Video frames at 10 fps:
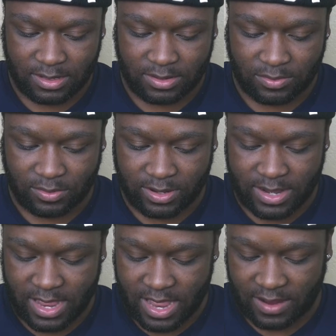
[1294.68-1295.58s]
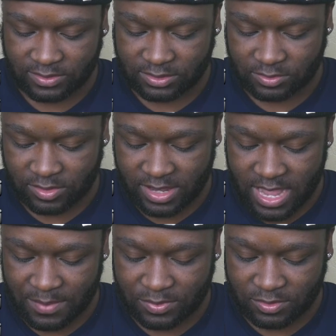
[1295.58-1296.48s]
We're going to have store
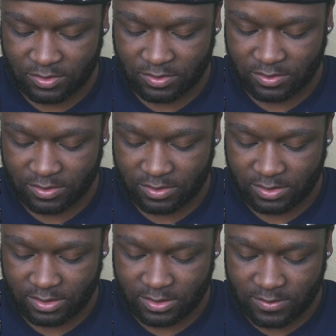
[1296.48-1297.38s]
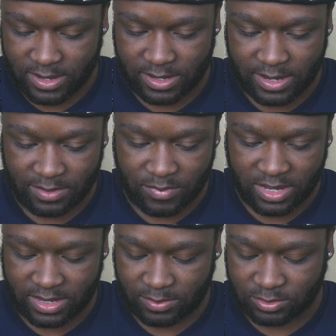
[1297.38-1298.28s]
capital go ahead and
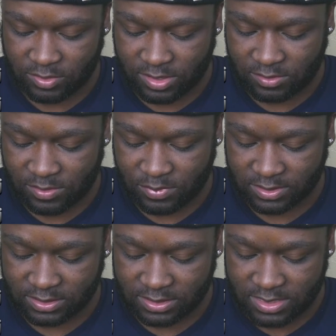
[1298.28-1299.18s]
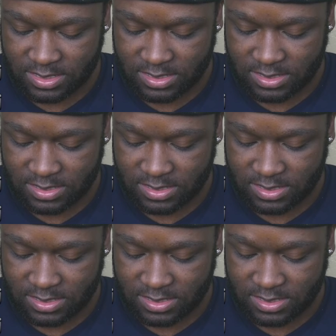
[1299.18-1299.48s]
make up 23%.